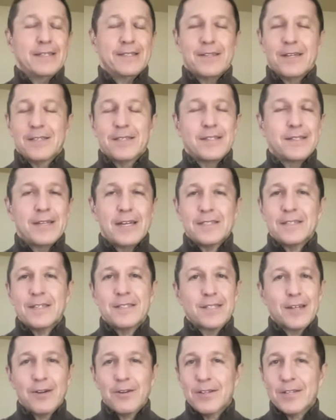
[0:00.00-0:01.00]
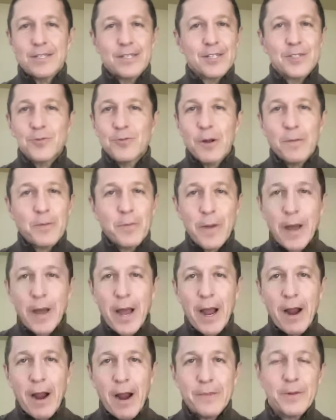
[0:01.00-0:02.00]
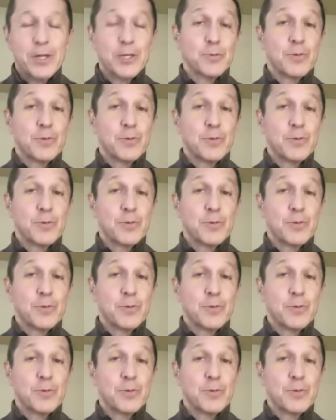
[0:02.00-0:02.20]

it doesn't necessarily disrupt parity